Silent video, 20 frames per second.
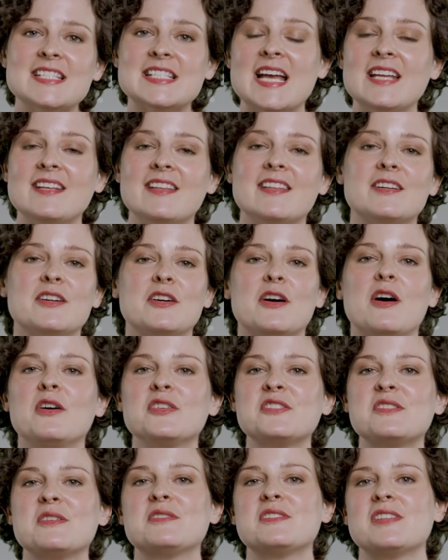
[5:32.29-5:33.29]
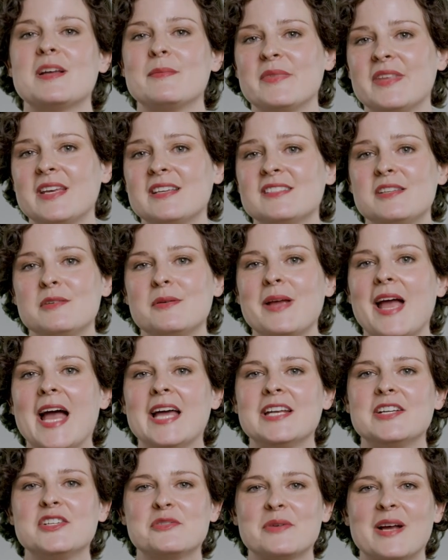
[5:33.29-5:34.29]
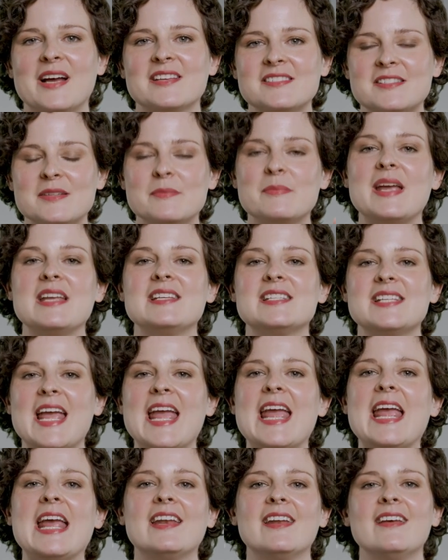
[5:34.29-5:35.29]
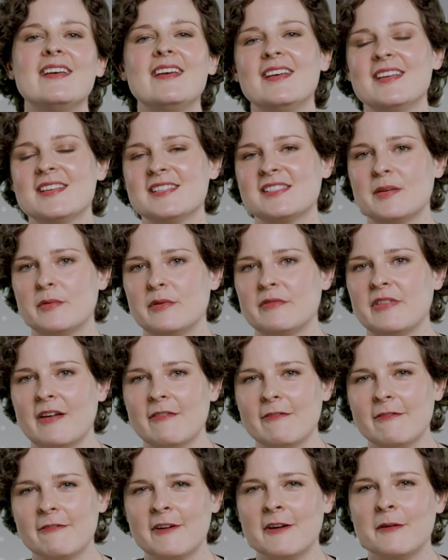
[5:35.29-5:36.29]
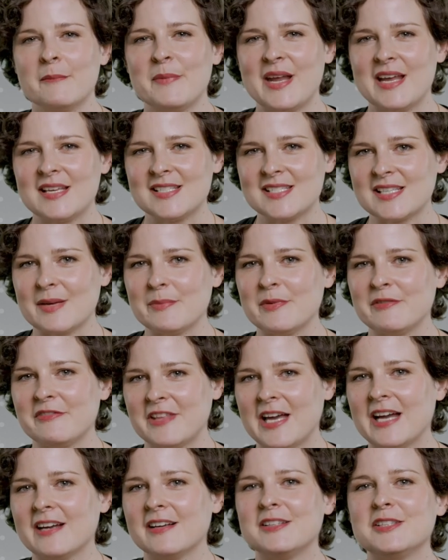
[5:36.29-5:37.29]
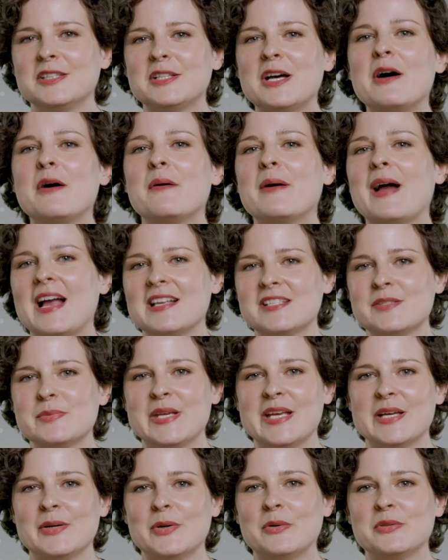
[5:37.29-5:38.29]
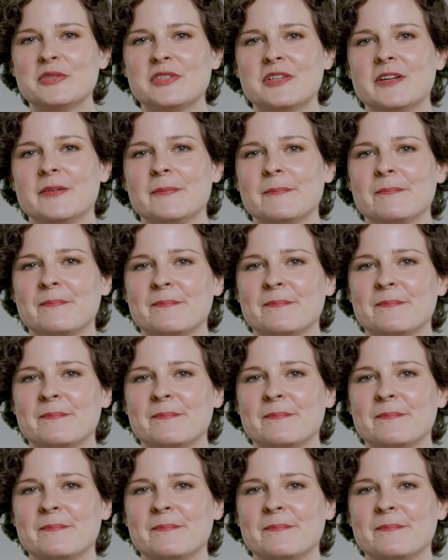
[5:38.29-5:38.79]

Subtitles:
said, there are also some things you can address to maintain some of that firmness, some of that glow as we get older.